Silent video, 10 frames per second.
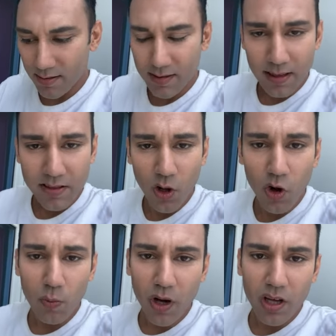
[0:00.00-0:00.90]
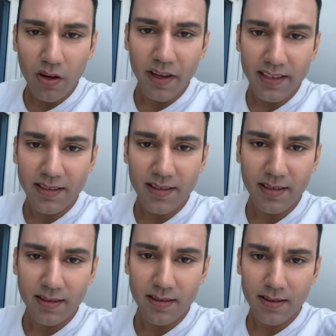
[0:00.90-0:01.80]
That's the whole point of it.
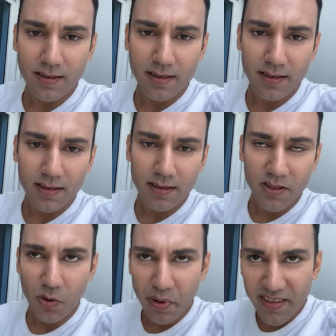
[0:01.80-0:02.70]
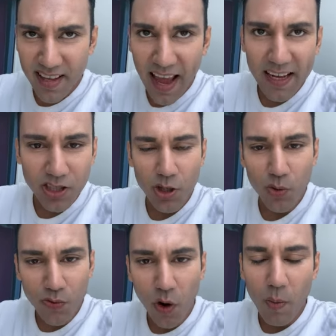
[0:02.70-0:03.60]
To protect you
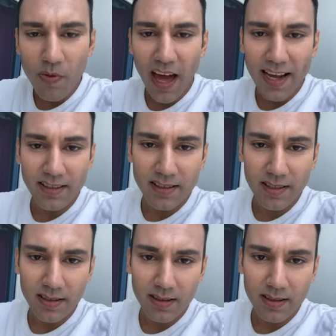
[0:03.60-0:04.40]
from that.